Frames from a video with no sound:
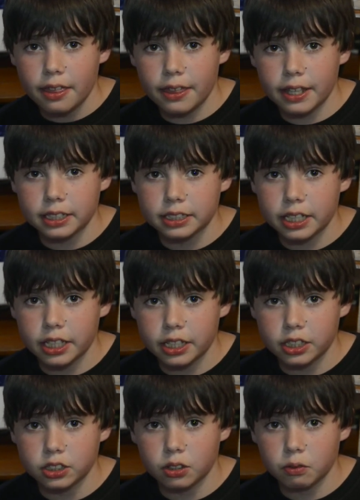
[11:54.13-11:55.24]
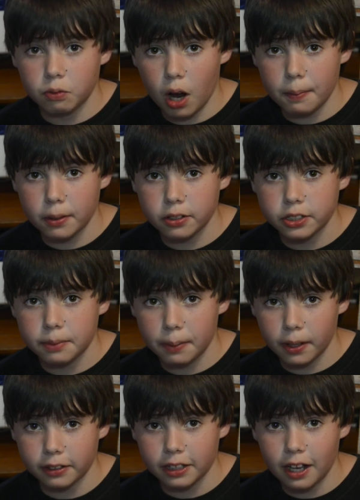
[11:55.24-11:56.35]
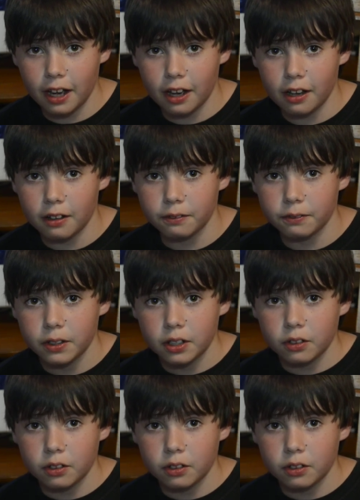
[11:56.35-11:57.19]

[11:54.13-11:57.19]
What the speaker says: this is Robert Burke of